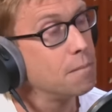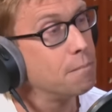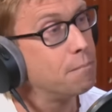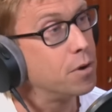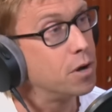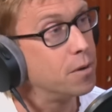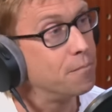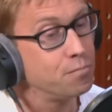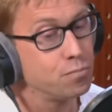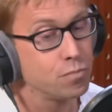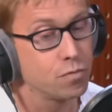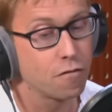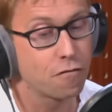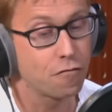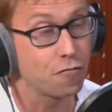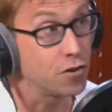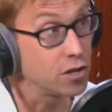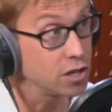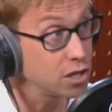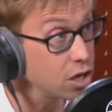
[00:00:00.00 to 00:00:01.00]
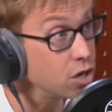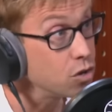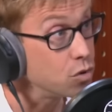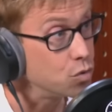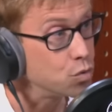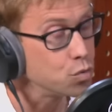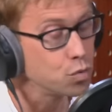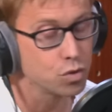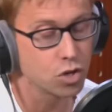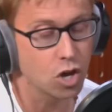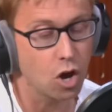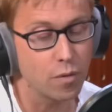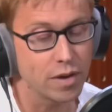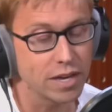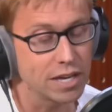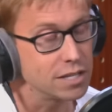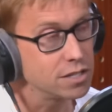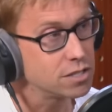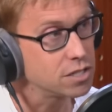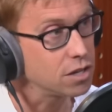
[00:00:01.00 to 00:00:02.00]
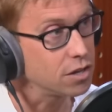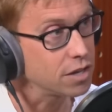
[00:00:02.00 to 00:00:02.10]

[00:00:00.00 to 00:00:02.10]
But for you, going into